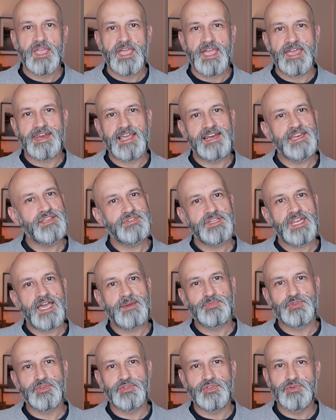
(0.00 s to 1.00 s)
and I leave it
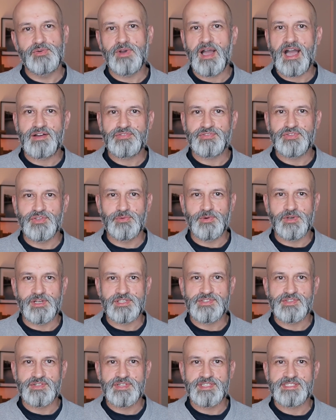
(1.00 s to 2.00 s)
up to you
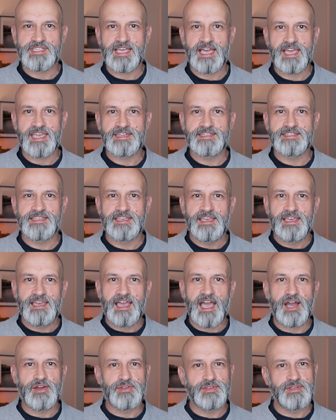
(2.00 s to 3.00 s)
afterwards to decide
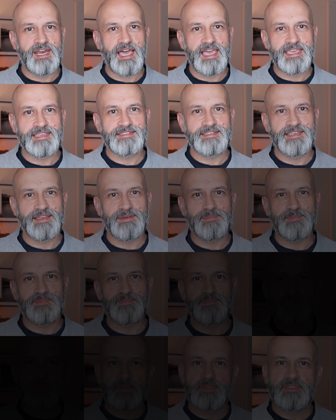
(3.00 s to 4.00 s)
how you like
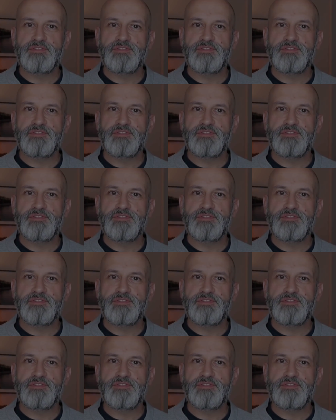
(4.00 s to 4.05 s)
them.